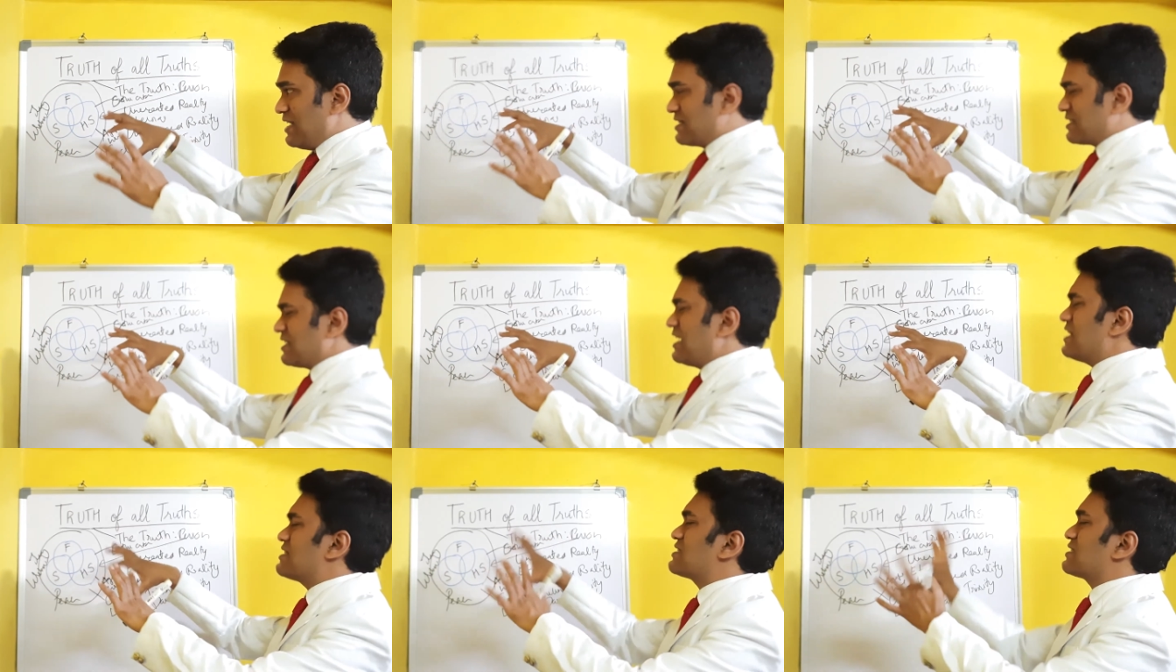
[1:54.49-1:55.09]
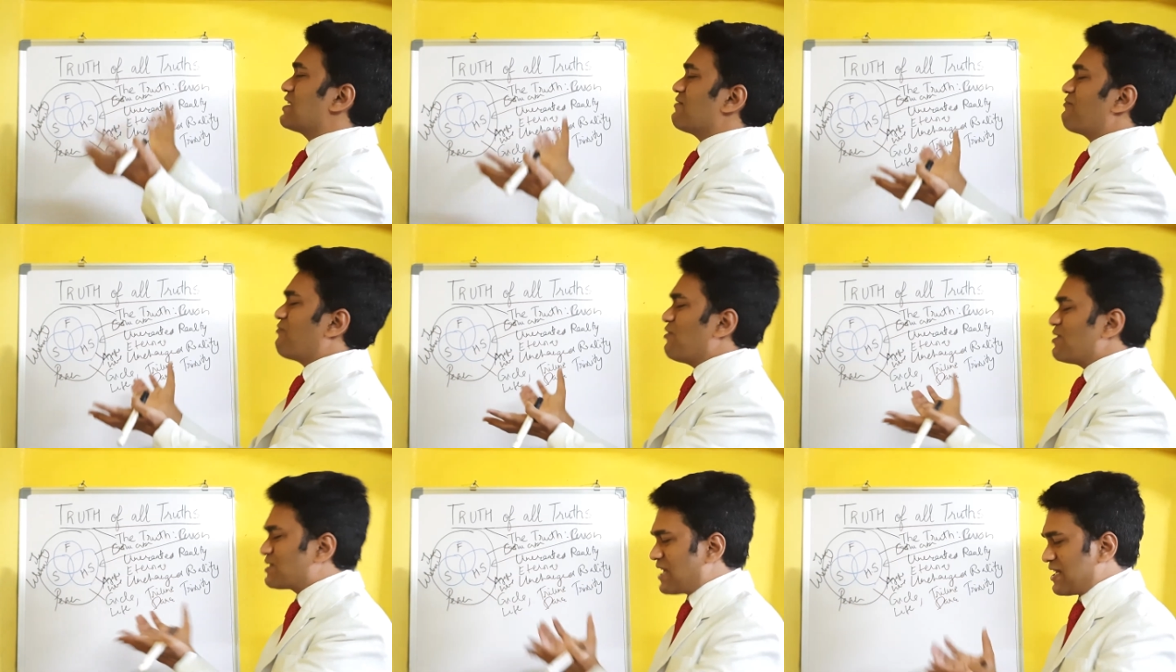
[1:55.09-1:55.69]
it's it's a
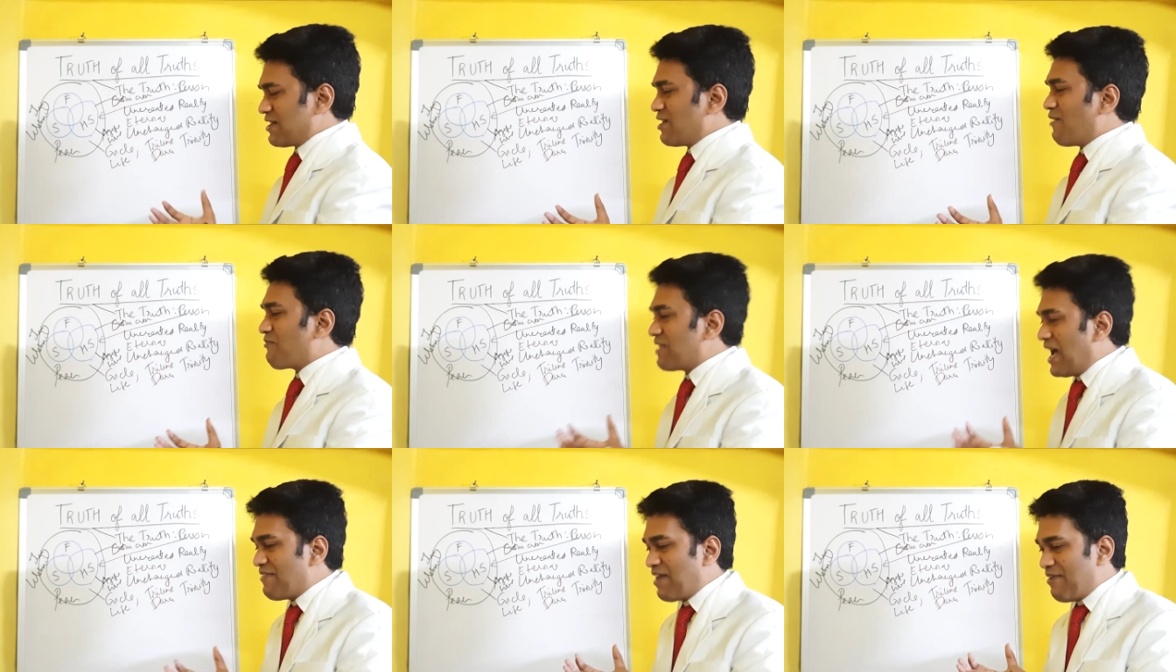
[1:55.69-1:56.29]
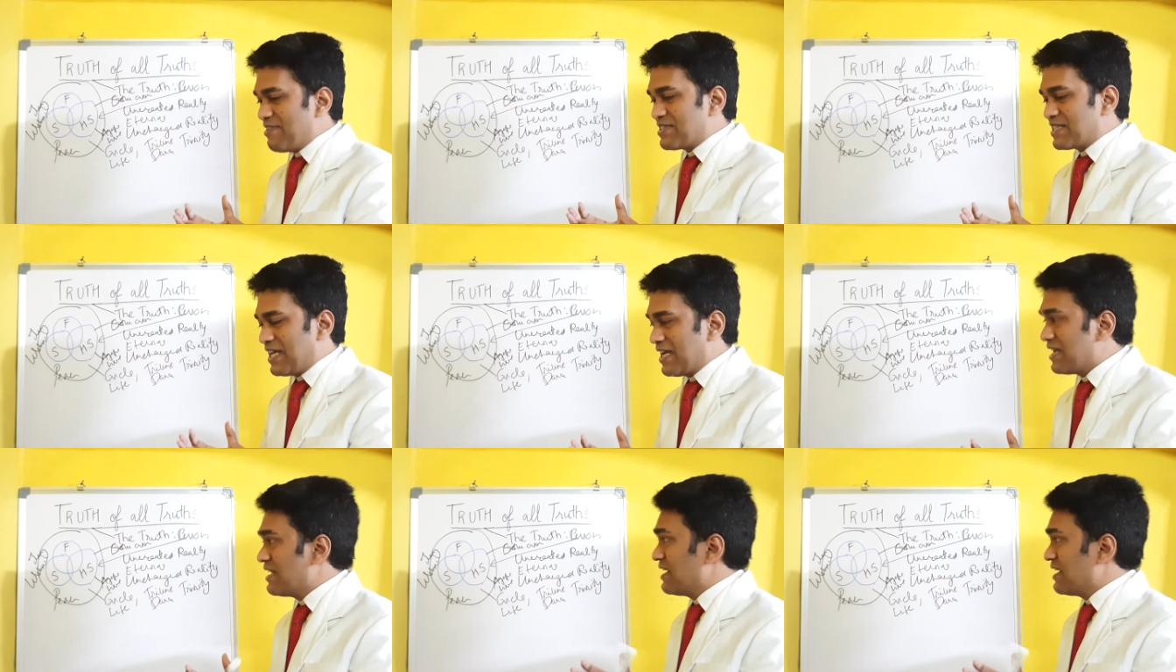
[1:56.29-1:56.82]
full circle of life i will say